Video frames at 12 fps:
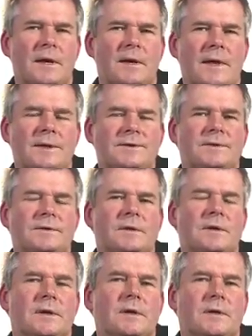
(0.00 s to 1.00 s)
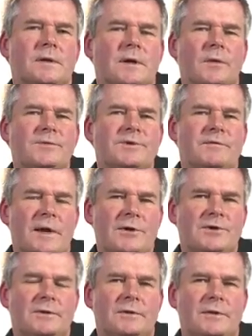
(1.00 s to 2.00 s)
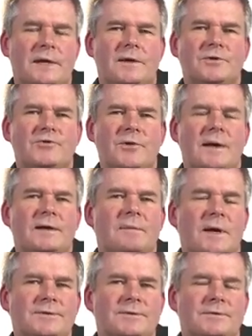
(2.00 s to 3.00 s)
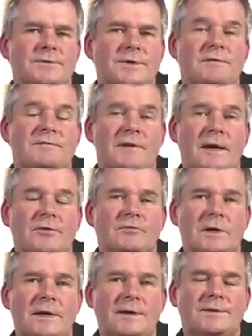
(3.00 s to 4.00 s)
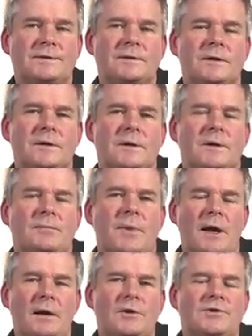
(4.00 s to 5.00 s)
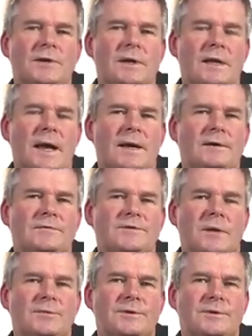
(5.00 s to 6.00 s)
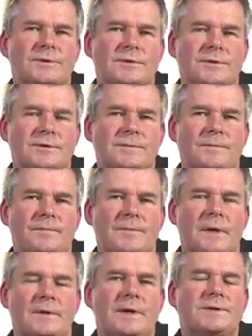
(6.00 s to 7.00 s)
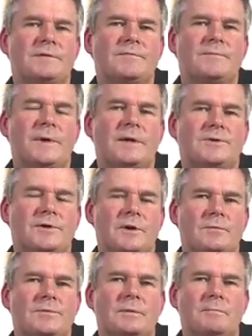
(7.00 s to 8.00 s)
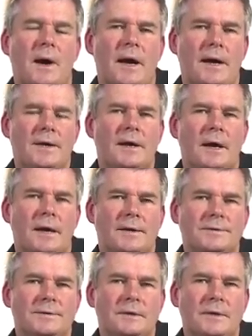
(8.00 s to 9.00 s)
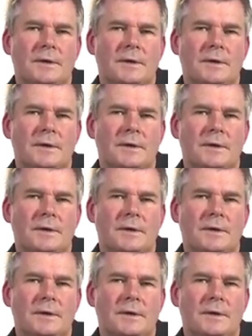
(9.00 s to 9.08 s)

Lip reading: and that's the observation that contracting muscles in fact release biologically active substances, and these have been termed myokines.